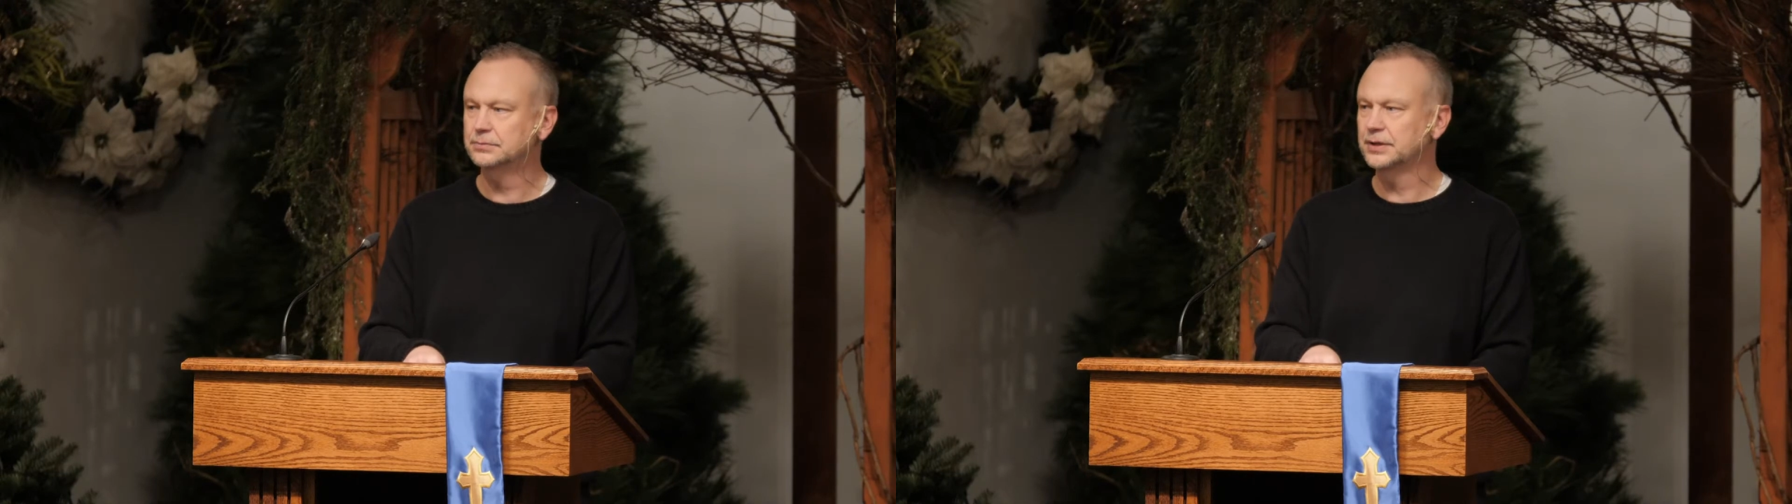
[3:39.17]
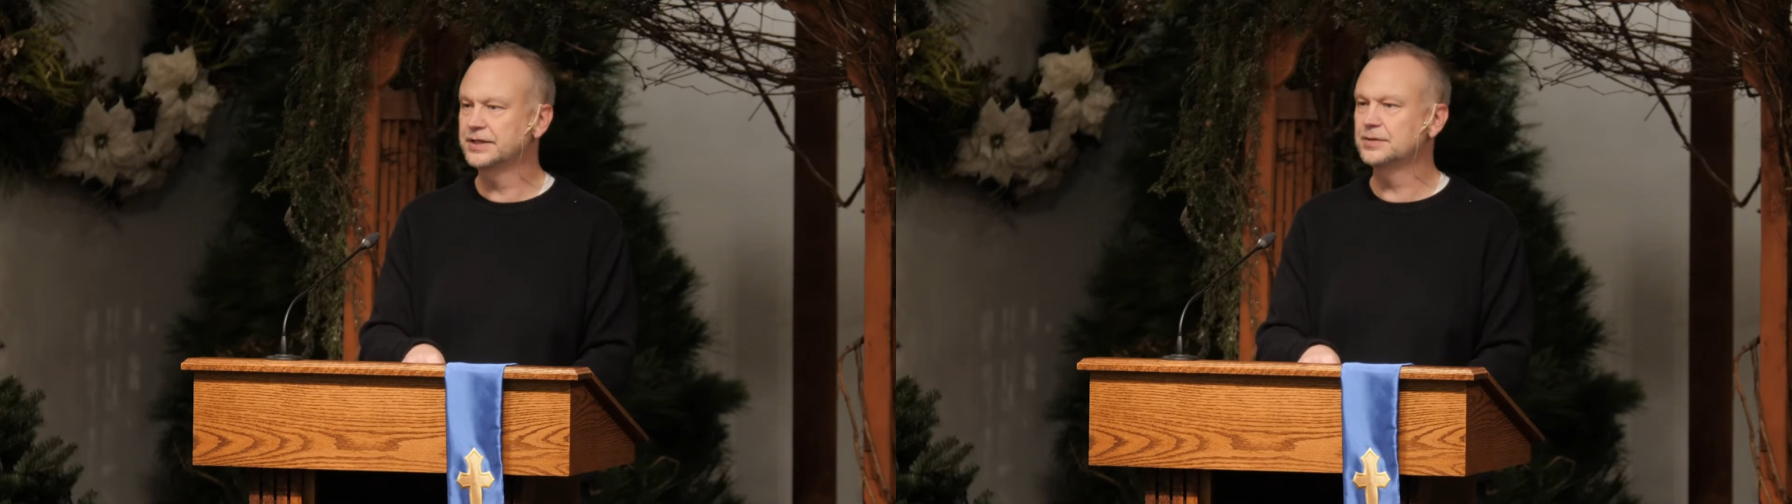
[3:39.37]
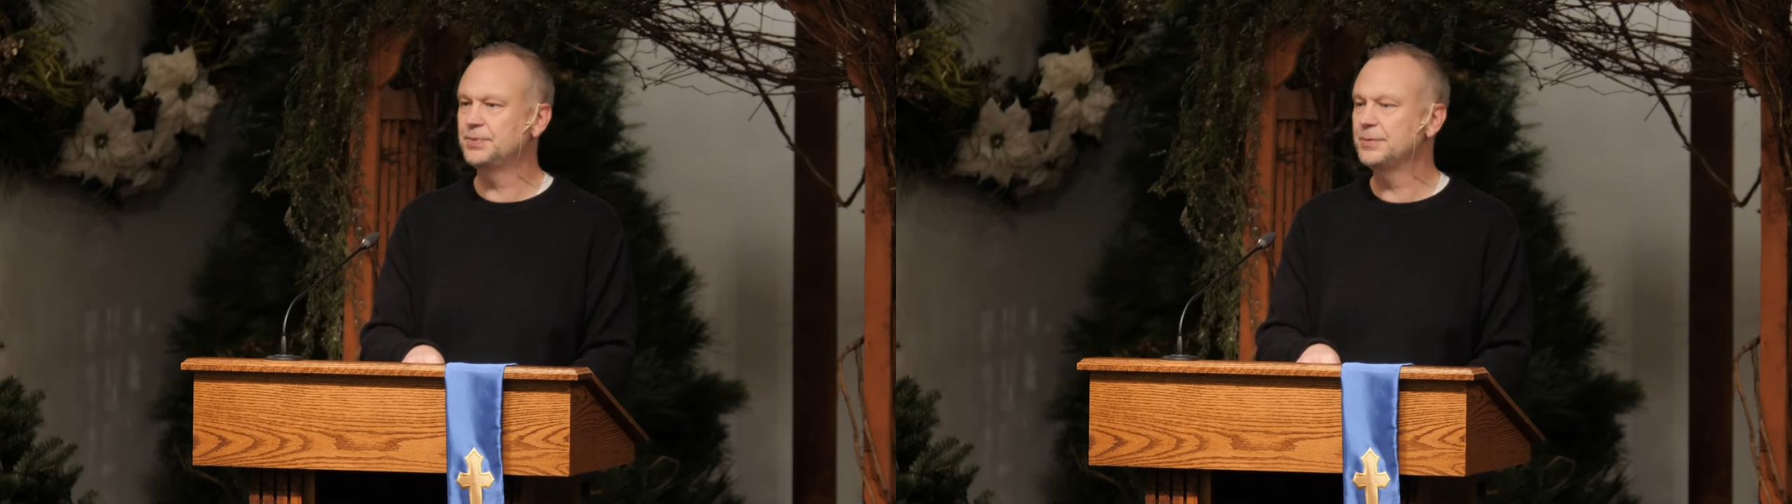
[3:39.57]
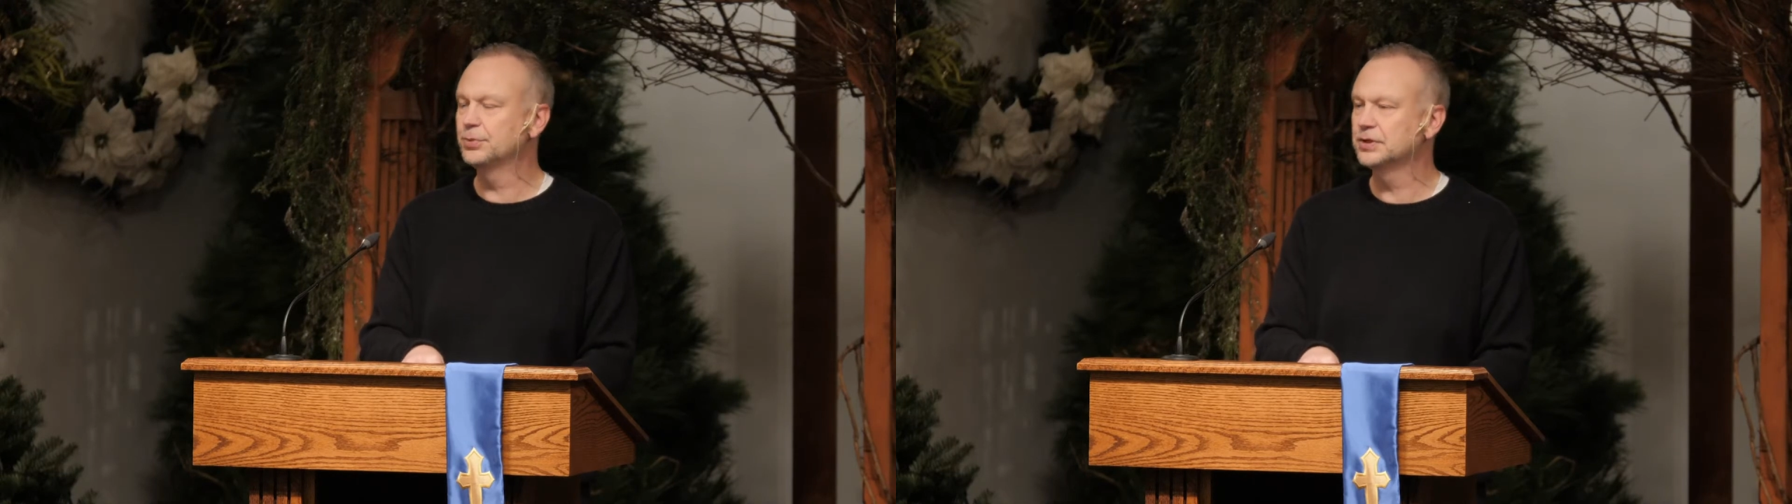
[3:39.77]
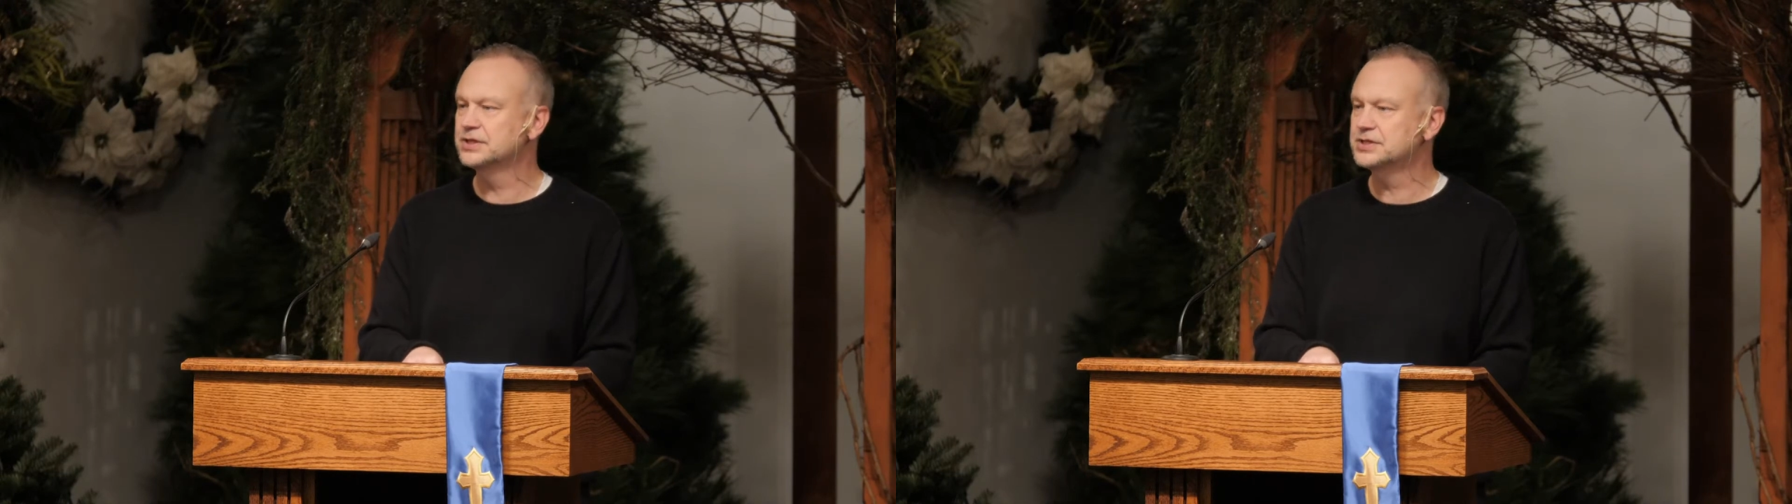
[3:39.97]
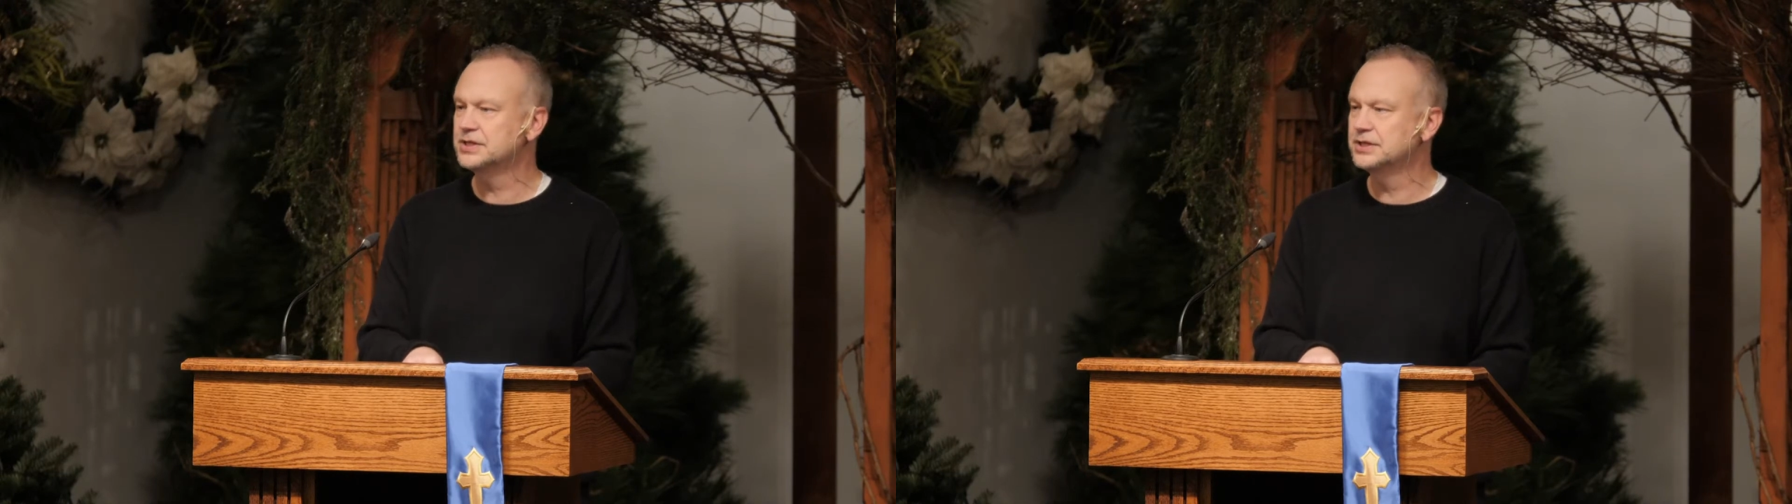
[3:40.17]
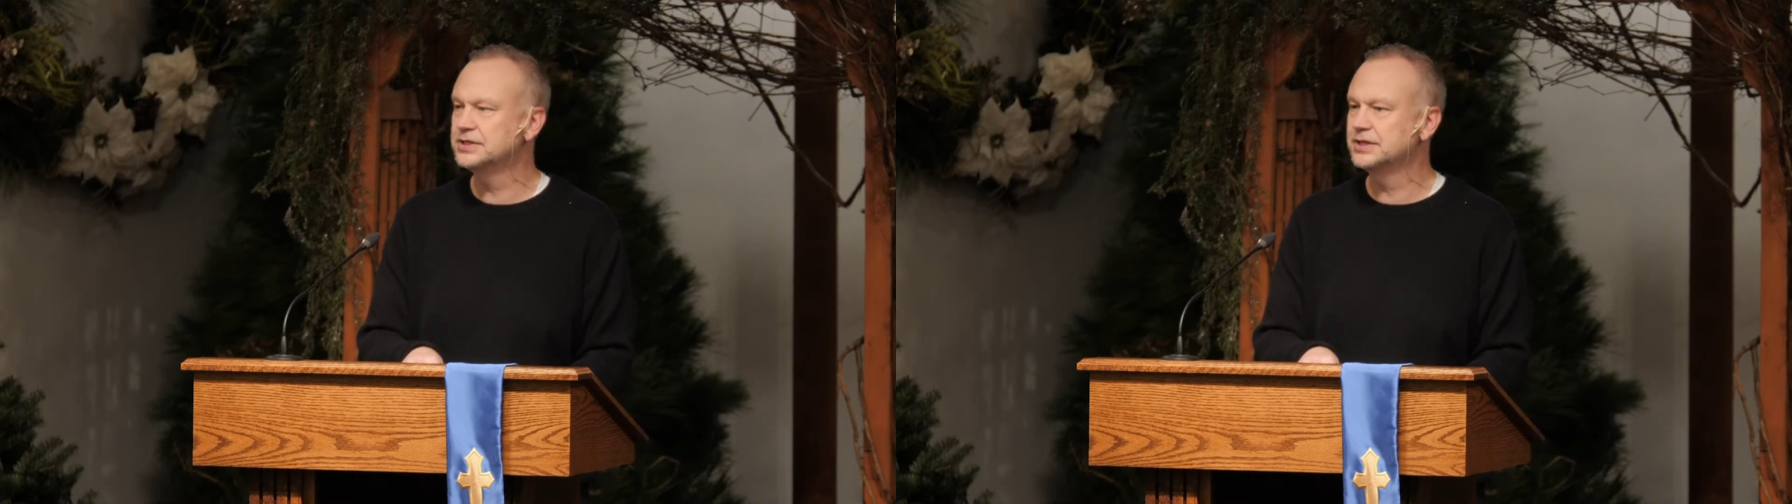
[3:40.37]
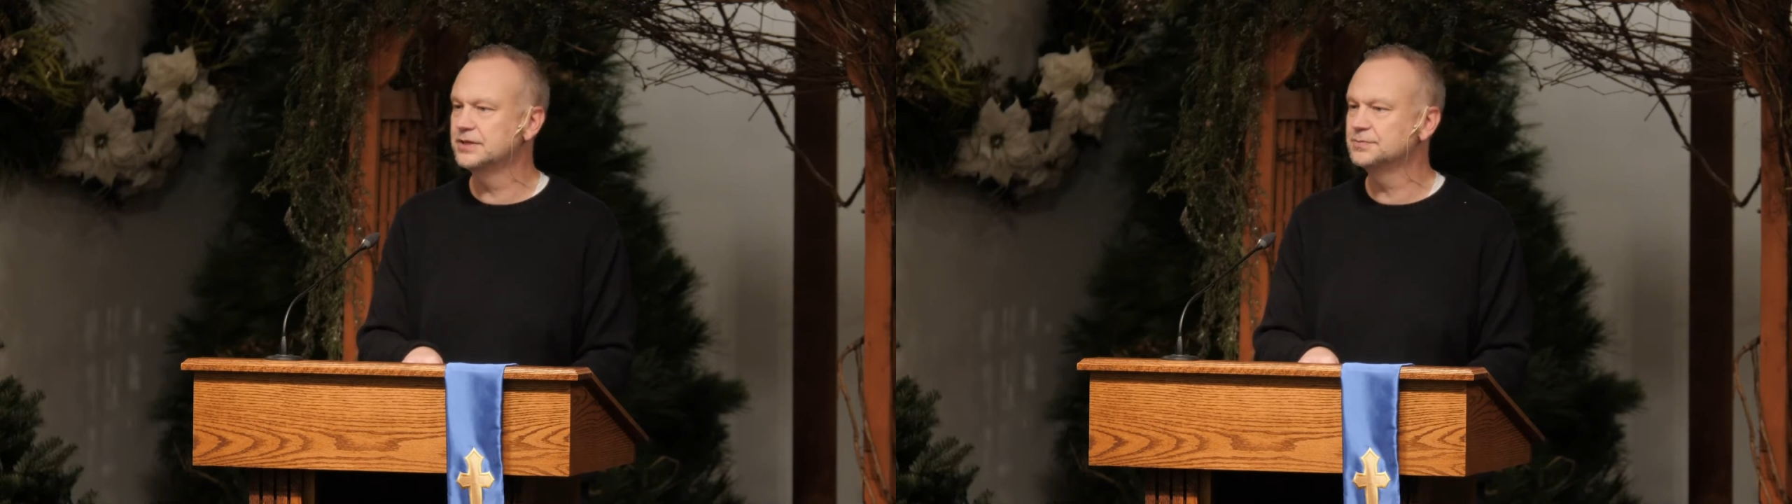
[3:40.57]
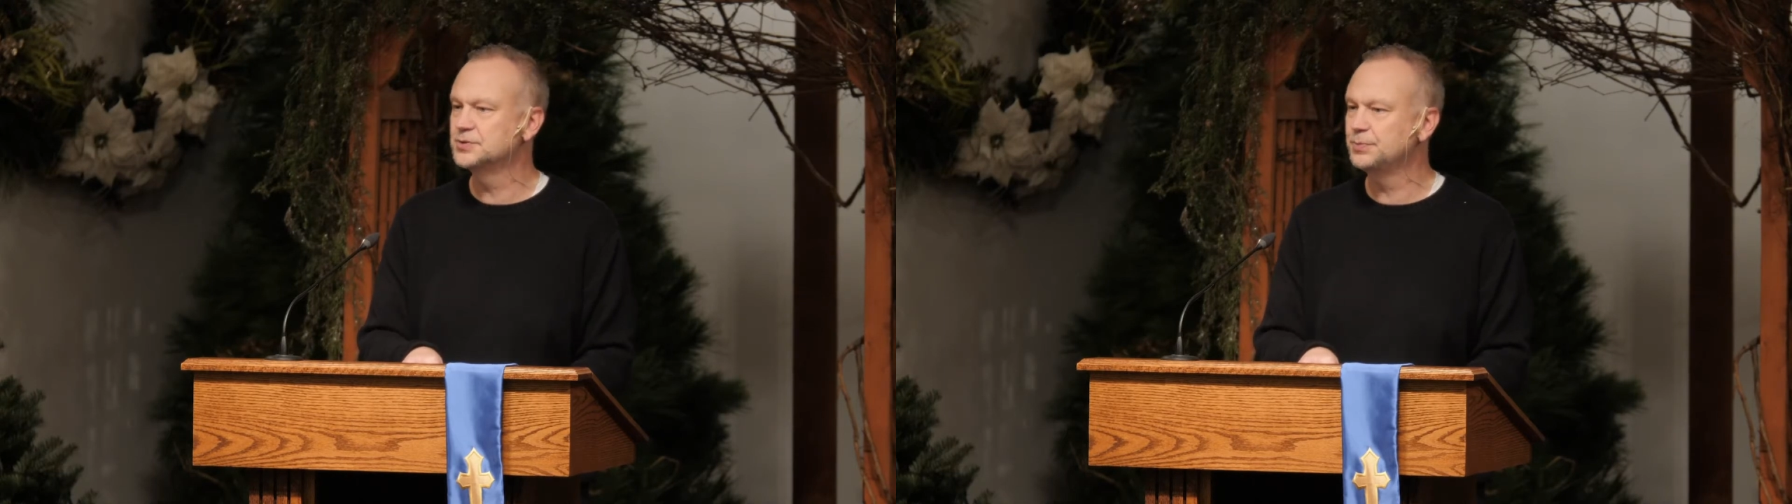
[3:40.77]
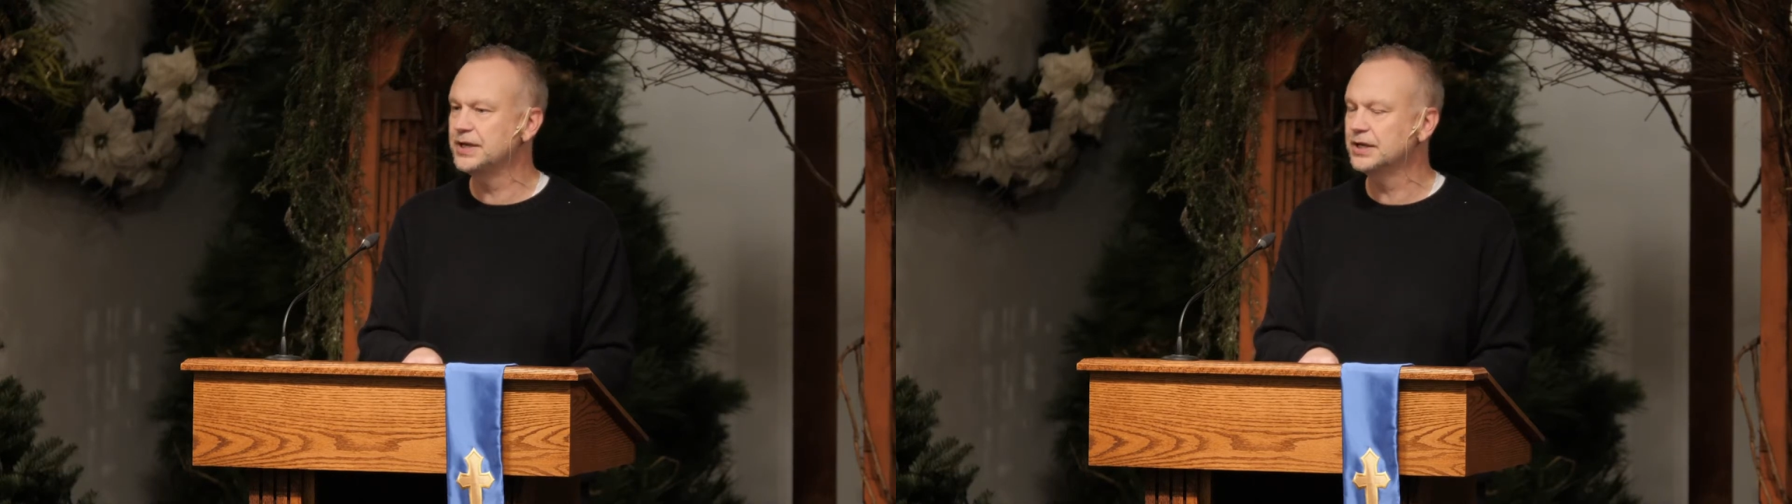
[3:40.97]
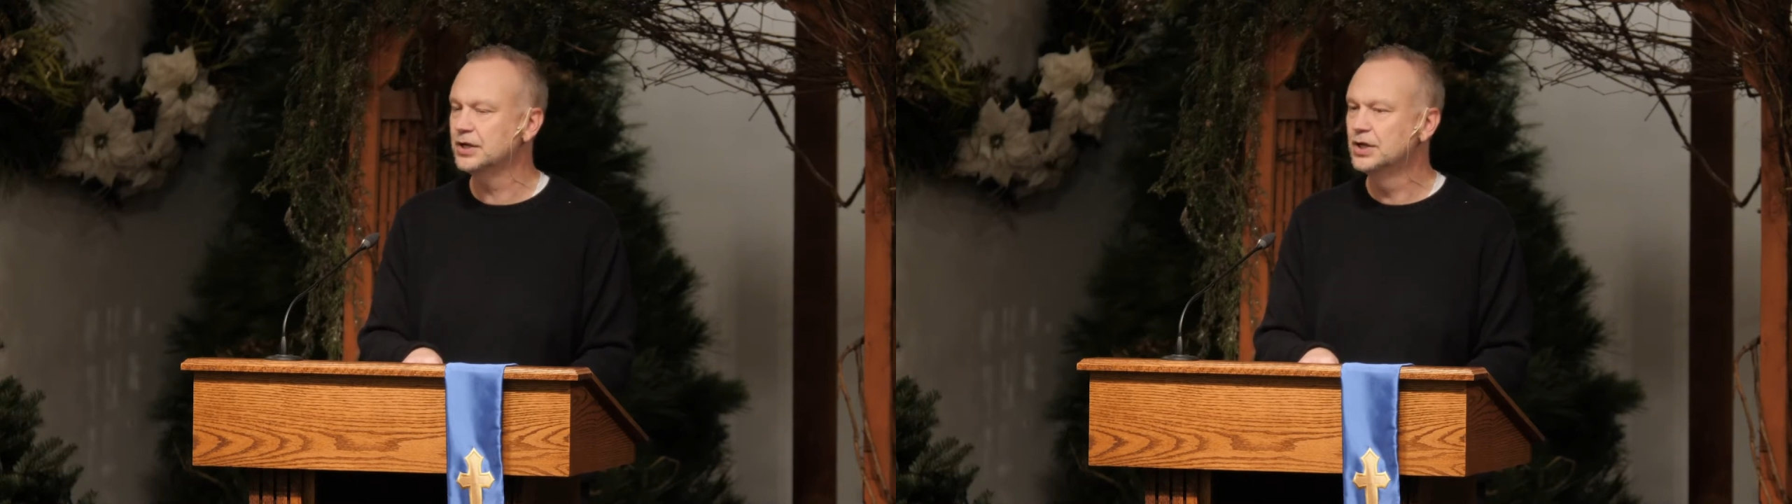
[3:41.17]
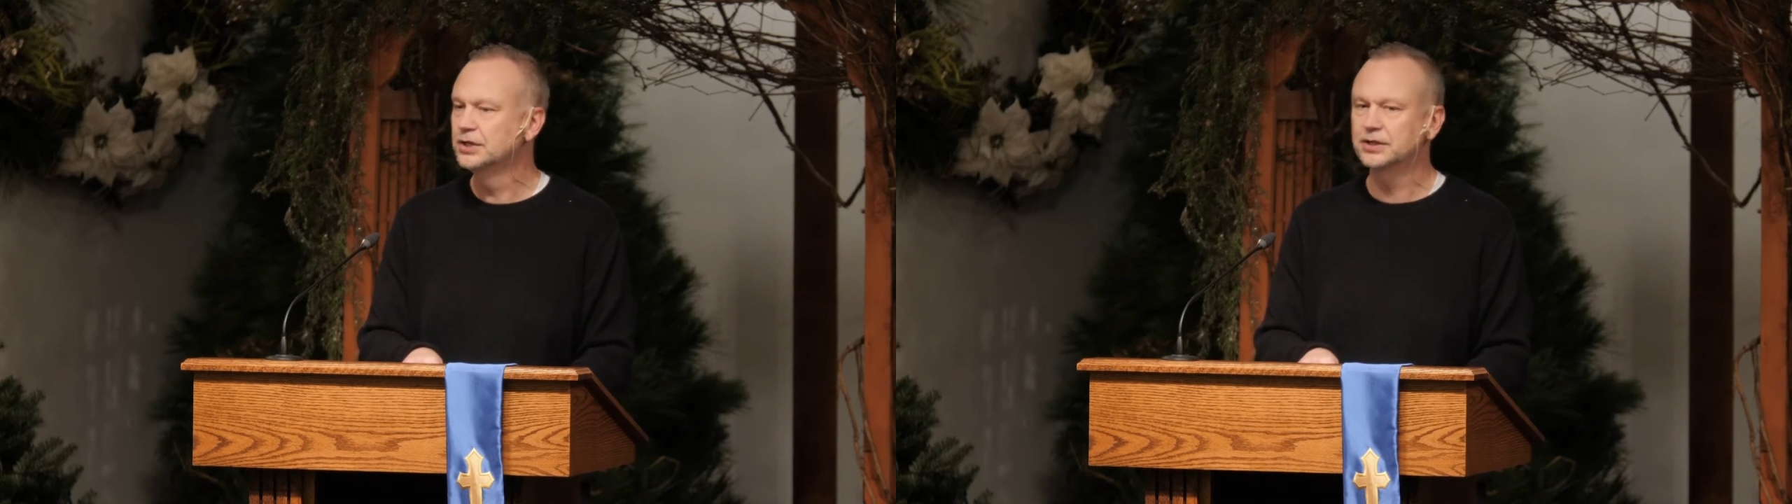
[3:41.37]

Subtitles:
and the people listening to him speak